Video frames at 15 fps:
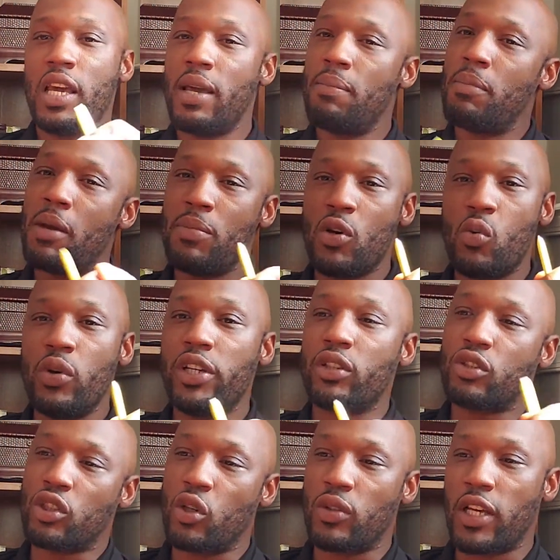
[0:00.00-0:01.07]
Maybe a week or
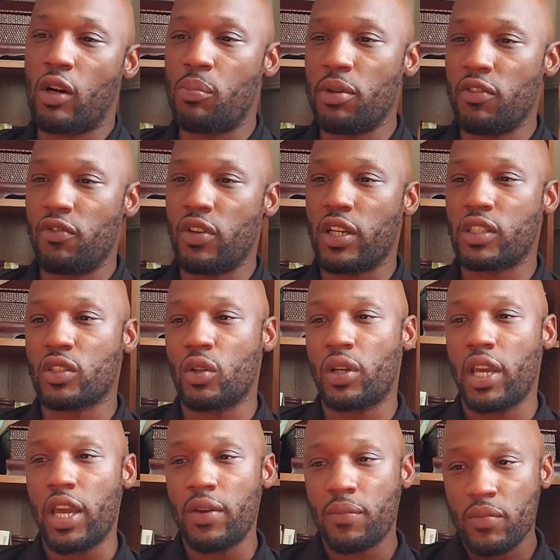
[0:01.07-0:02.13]
so that'll be fixed,
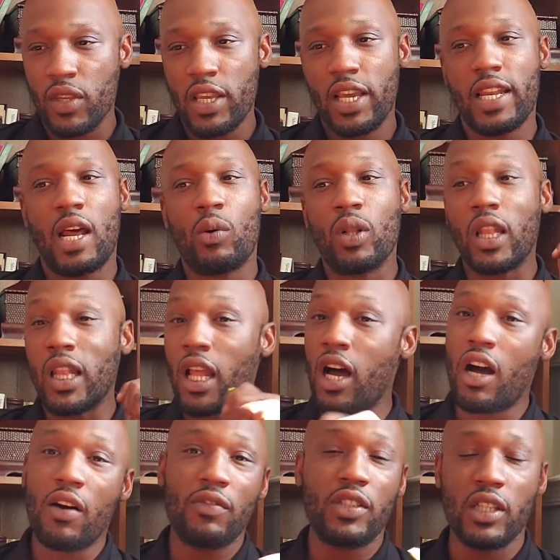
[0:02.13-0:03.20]
okay? And I would
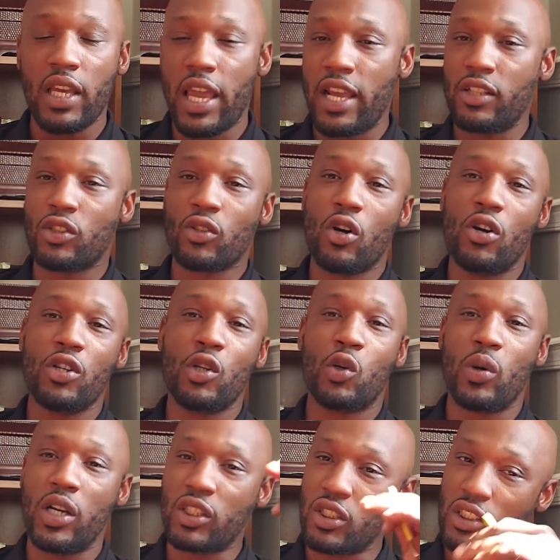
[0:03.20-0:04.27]
love to answer all your
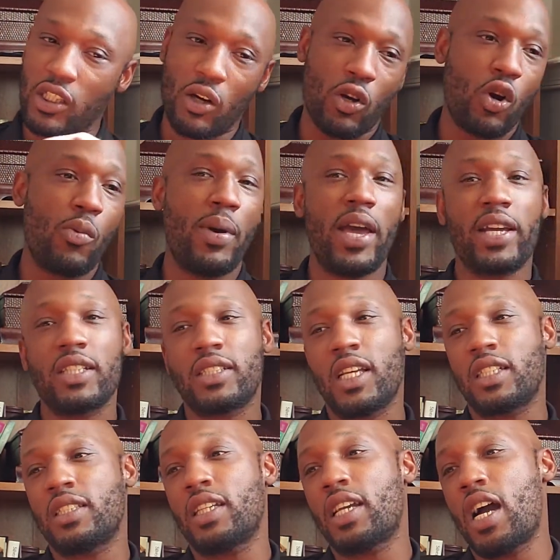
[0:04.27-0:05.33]
questions. I'll go back and check
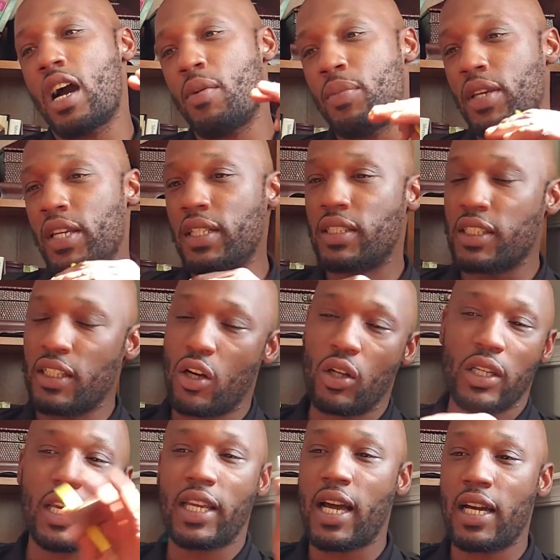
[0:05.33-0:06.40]
the comments and all
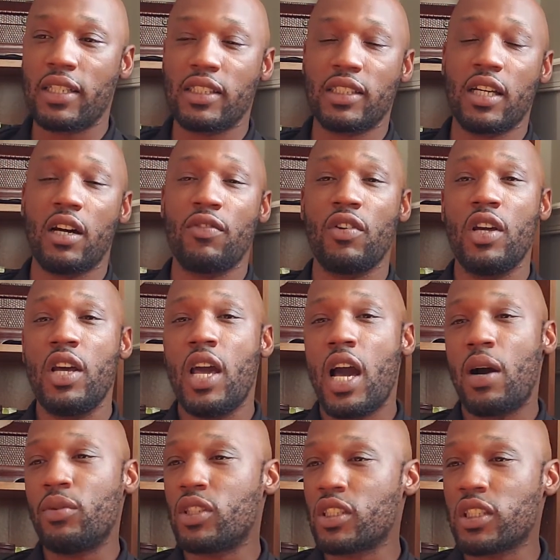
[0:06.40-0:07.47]
that kind of stuff. I
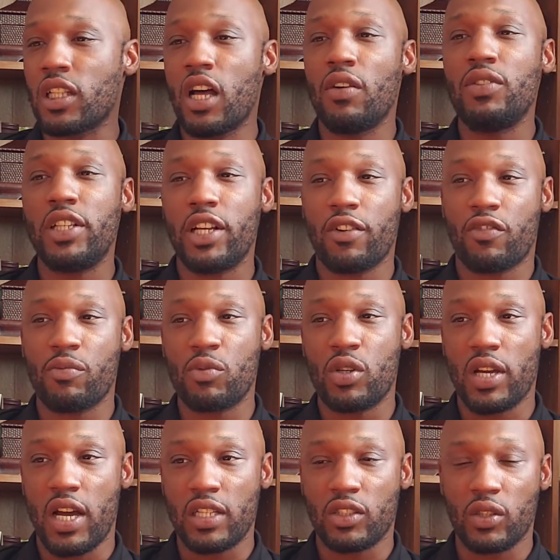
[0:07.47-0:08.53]
would just love to hear from you
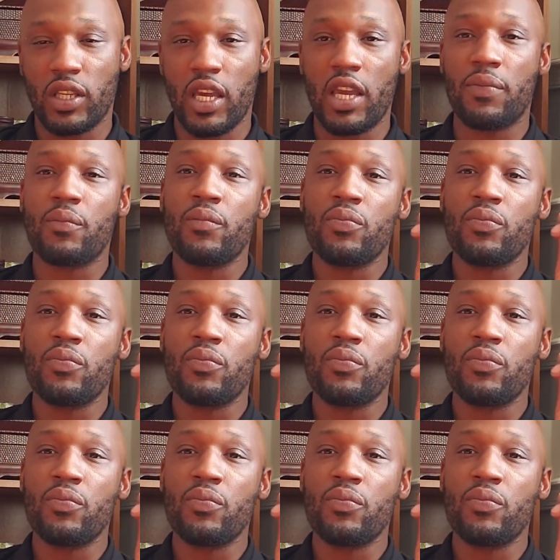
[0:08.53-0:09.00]
guys, okay?